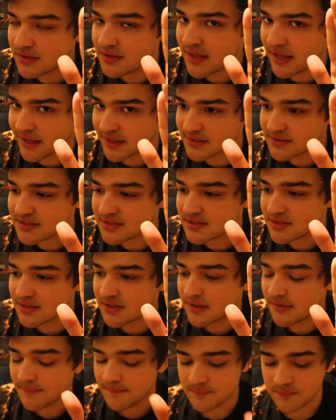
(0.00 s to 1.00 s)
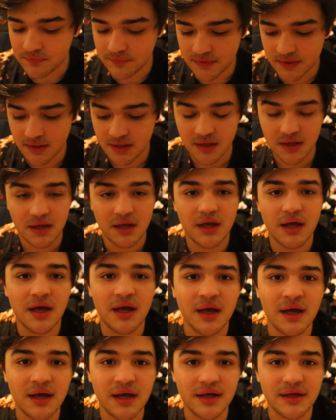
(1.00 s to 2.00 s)
Thanks.
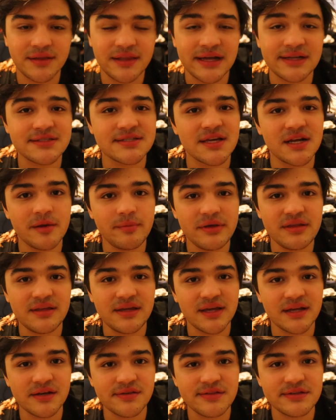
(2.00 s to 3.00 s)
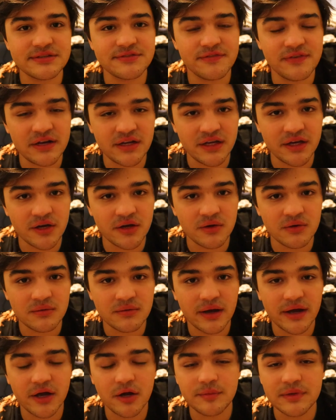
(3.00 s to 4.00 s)
That's gonna be the end of this video.
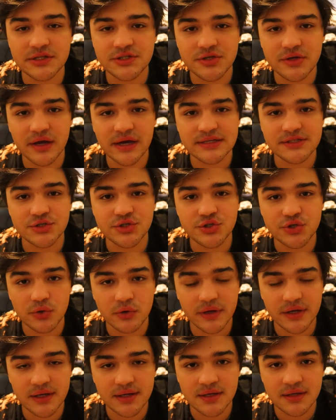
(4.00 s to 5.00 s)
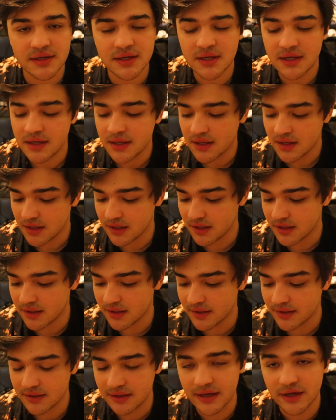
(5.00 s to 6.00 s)
I hope that you guys enjoyed.
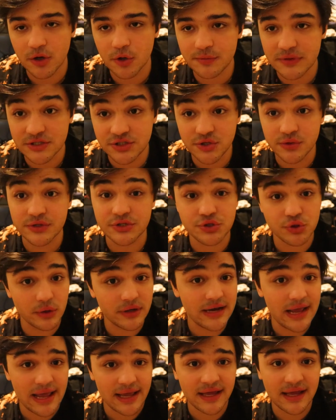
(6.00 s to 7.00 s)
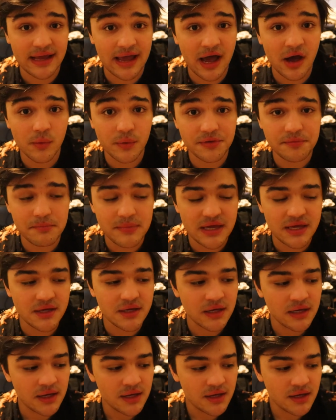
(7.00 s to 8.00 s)
I hope that you enjoyed hanging out with
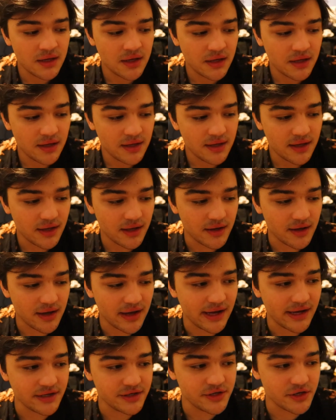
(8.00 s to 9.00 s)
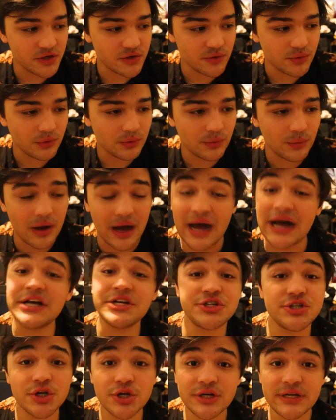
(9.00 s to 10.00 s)
me. I know I
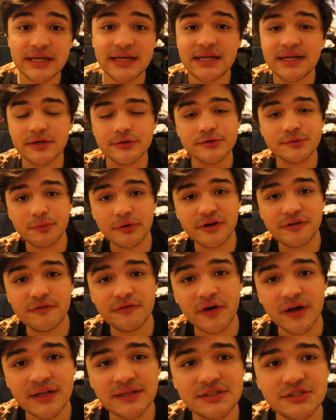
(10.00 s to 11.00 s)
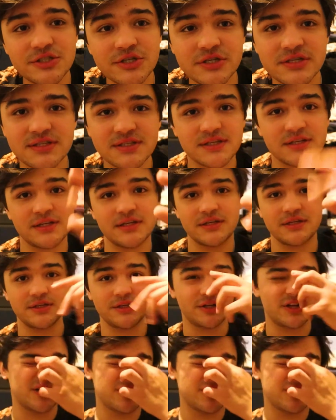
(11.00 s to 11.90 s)
sure did. It was pretty fun just to, you